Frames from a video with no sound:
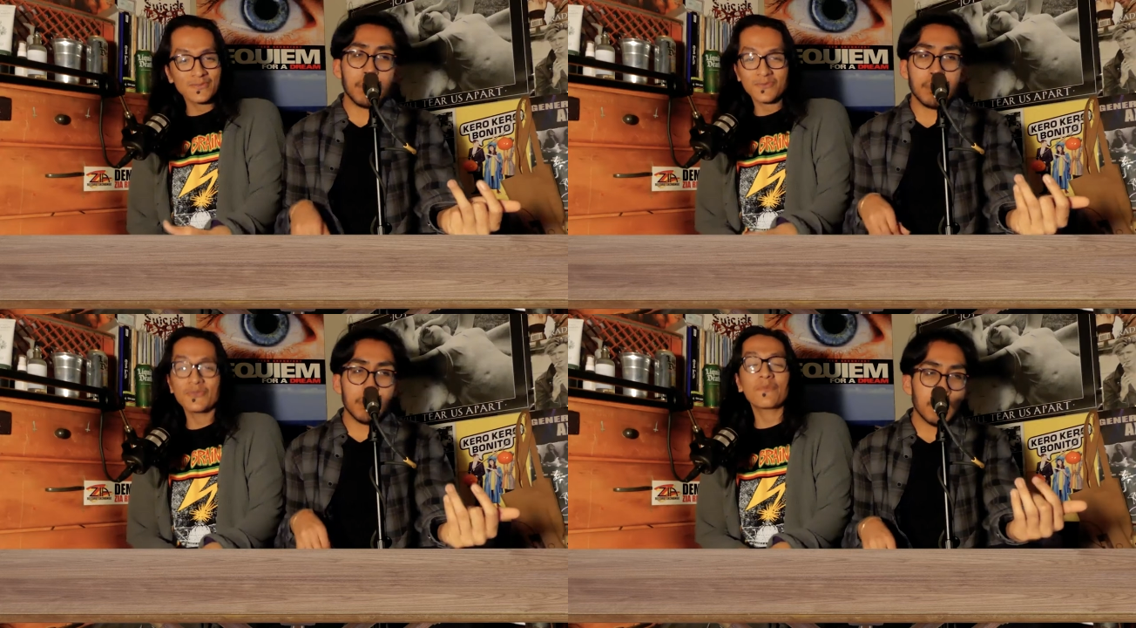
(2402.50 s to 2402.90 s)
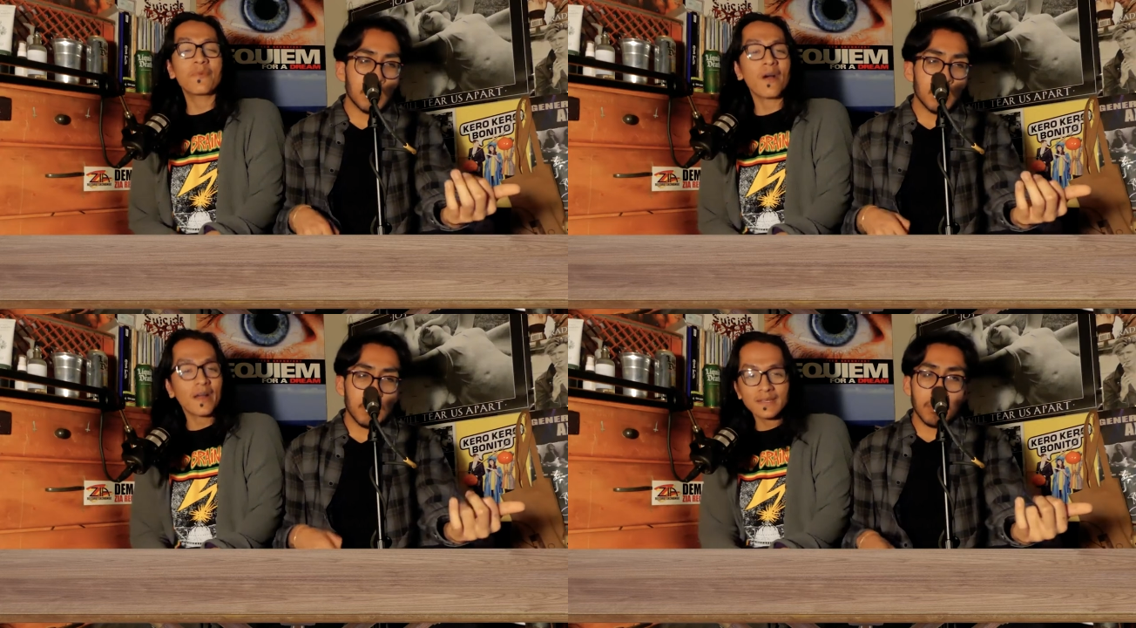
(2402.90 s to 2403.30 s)
Speaker 1: We're gonna do a
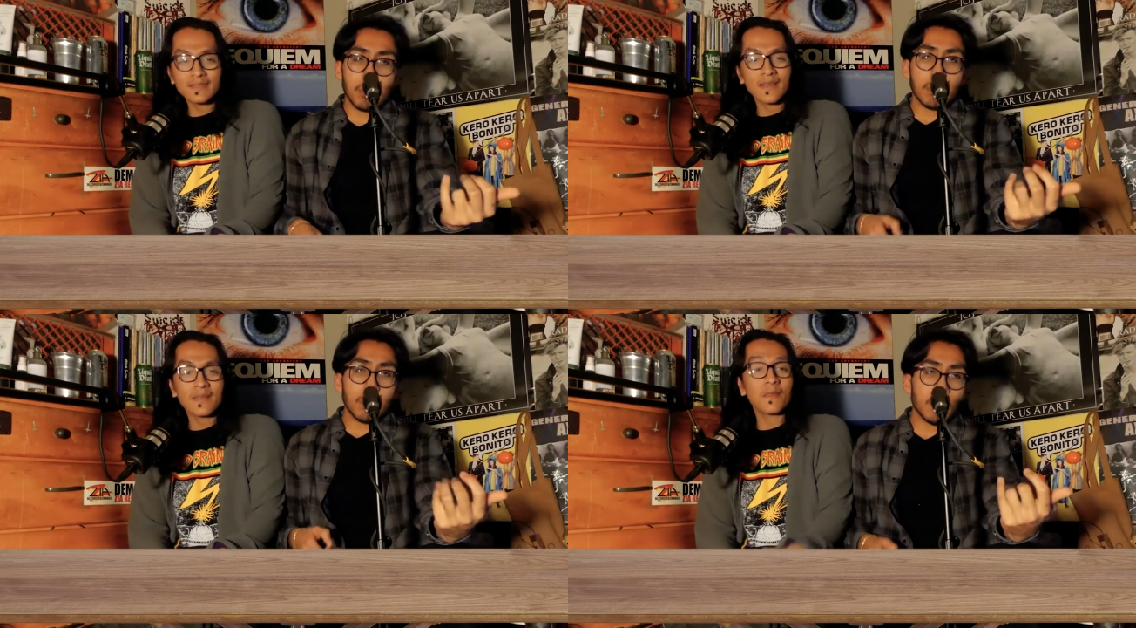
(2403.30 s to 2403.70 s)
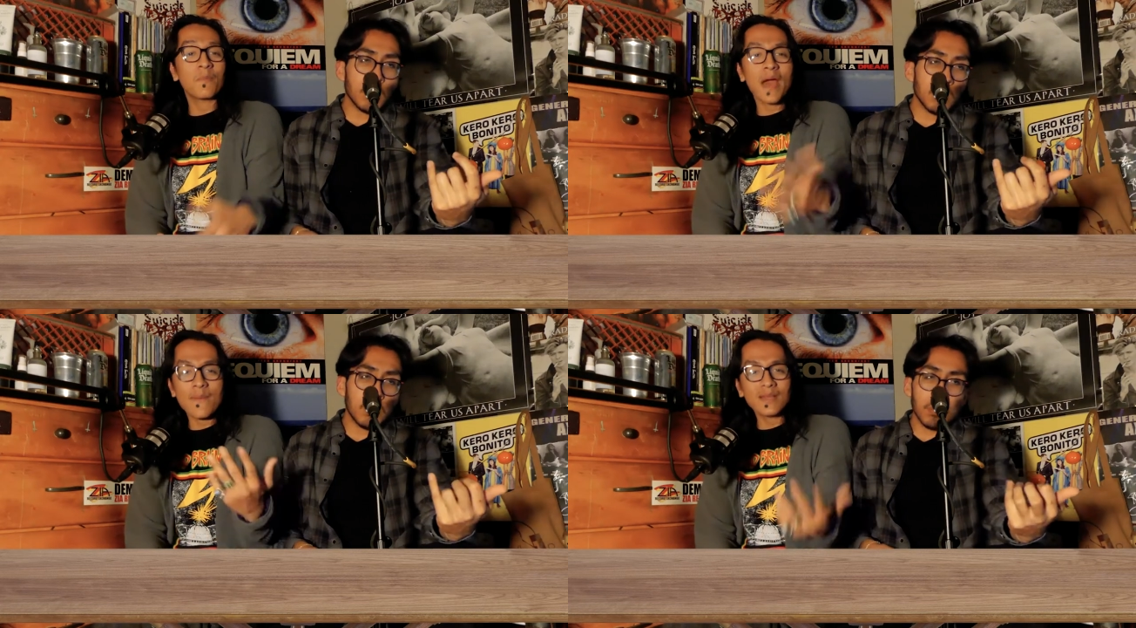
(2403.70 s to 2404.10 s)
podcast on that. The
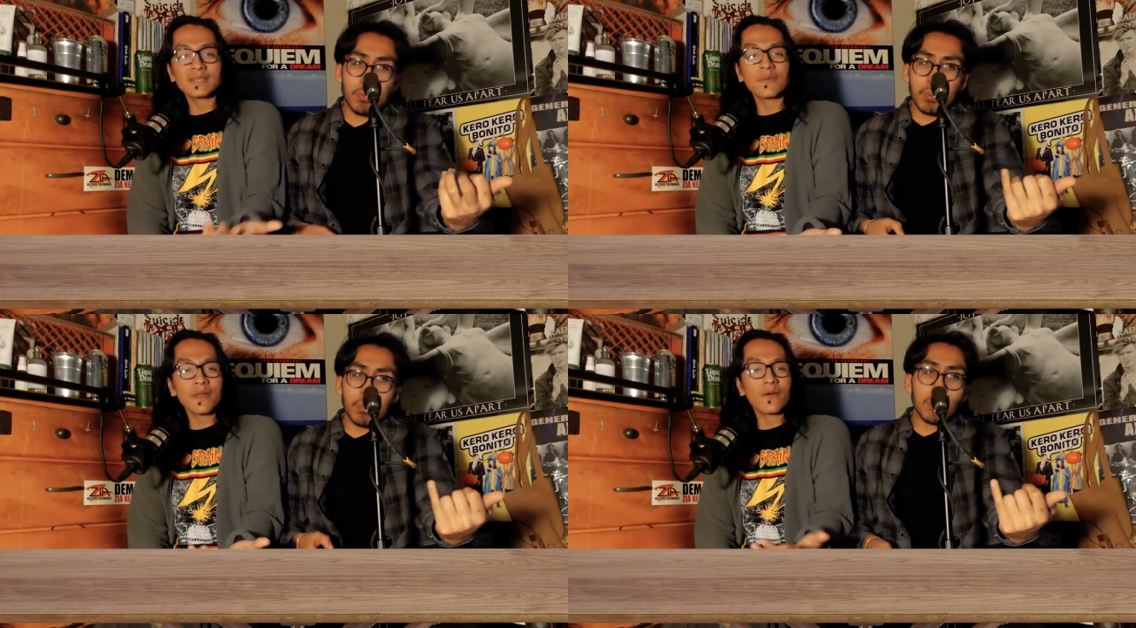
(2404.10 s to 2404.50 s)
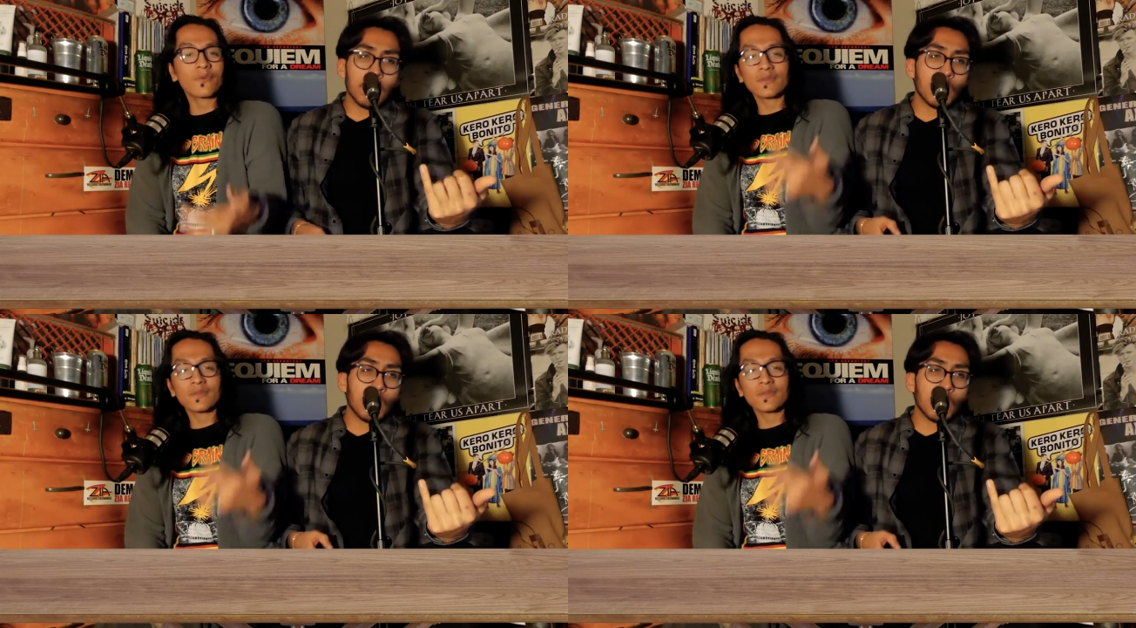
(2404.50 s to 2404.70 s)
Batman's coming out.